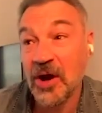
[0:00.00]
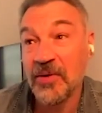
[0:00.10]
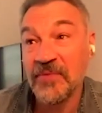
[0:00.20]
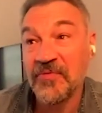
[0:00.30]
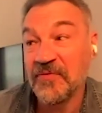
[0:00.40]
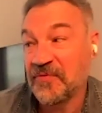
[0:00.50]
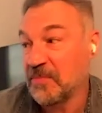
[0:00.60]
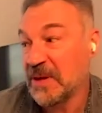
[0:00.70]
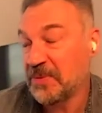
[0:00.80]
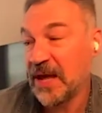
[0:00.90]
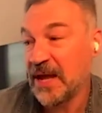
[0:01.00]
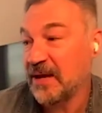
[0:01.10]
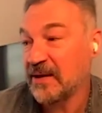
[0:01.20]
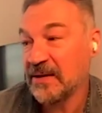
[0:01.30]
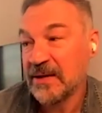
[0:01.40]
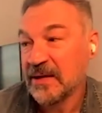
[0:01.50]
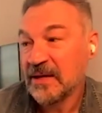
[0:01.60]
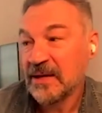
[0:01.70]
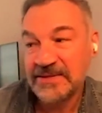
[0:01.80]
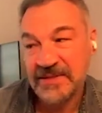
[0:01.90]
You know, for me playing,
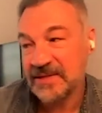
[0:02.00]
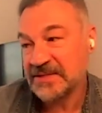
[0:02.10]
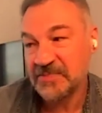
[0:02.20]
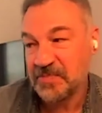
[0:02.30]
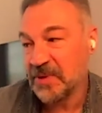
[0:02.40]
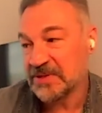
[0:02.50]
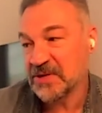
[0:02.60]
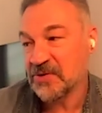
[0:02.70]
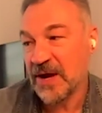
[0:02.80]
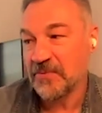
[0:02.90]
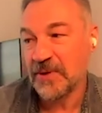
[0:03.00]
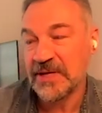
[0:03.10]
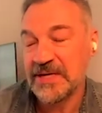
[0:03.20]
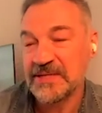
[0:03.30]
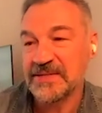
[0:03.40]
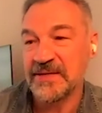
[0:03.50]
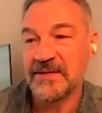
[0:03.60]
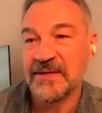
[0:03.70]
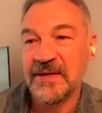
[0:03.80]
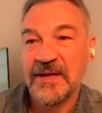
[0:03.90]
it's a great release.
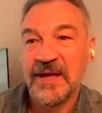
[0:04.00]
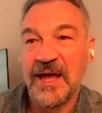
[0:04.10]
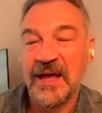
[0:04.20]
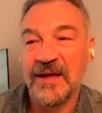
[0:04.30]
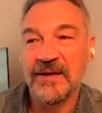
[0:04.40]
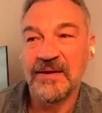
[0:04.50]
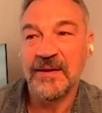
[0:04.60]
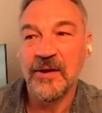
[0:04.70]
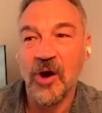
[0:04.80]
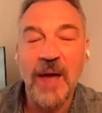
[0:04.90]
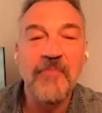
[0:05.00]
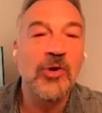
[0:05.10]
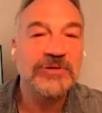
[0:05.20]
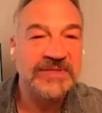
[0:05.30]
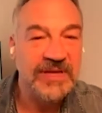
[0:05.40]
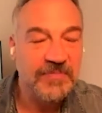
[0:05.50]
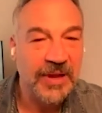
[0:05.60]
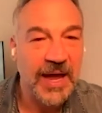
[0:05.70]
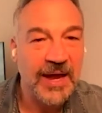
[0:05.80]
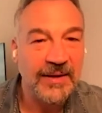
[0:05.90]
And you know, I mostly
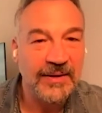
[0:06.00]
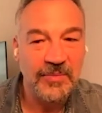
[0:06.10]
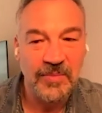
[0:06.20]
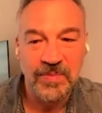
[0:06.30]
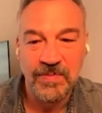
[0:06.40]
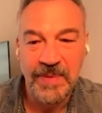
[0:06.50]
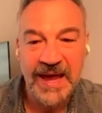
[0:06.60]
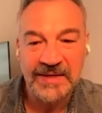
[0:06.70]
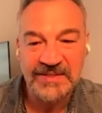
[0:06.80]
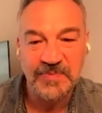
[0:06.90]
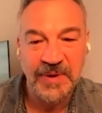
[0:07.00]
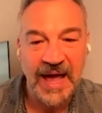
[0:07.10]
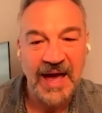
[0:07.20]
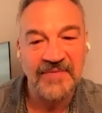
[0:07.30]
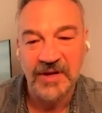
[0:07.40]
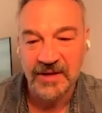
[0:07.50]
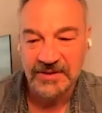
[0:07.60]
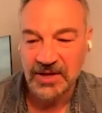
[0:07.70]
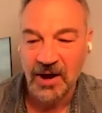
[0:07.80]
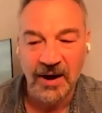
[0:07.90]
play bass, but having a
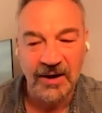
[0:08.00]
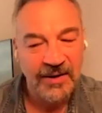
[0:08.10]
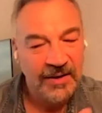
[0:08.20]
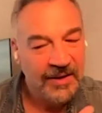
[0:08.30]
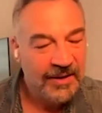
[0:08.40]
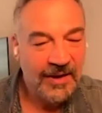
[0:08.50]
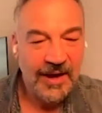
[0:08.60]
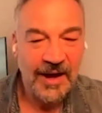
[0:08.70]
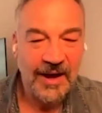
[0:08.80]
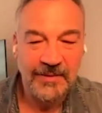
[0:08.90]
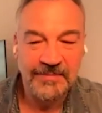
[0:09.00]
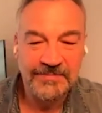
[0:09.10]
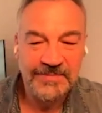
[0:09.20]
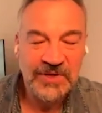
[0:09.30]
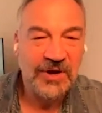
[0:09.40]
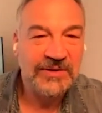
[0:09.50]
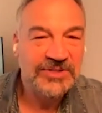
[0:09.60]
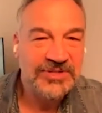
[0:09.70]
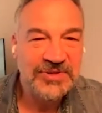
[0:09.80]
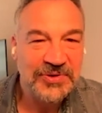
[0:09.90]
guitar... you know,
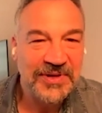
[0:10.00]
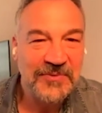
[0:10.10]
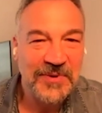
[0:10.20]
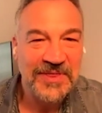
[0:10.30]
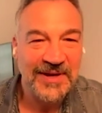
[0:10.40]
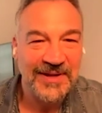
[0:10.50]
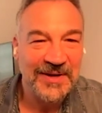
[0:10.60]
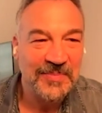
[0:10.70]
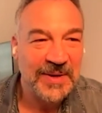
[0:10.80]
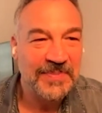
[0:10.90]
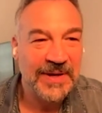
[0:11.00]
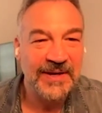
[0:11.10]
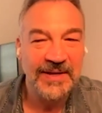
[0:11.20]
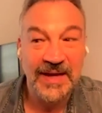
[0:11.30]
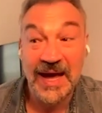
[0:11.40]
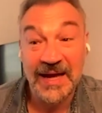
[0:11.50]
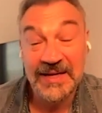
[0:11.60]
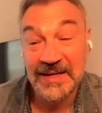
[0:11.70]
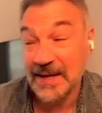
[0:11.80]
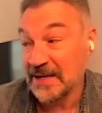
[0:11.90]
and just doodling with it a little bit, but yeah, I
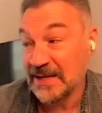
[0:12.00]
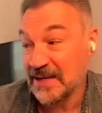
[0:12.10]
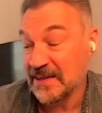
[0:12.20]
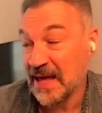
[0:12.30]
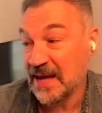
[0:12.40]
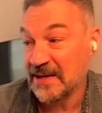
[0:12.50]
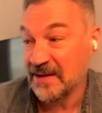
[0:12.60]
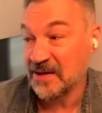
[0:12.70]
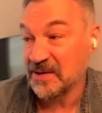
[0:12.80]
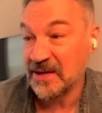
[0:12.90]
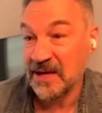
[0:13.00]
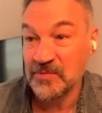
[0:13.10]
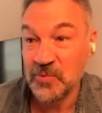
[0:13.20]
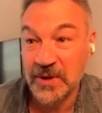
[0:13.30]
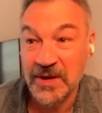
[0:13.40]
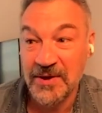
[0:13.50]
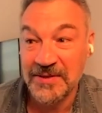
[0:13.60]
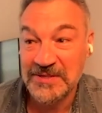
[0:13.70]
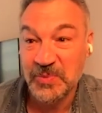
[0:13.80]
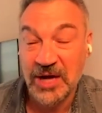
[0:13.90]
needed that here and working
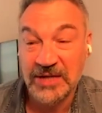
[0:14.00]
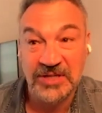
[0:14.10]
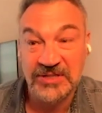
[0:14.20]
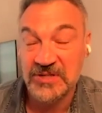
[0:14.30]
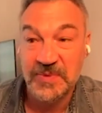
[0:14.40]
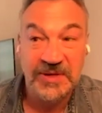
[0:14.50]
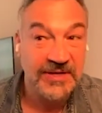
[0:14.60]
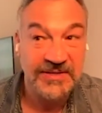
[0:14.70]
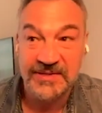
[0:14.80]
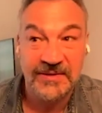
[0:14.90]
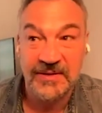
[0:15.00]
on this project just because,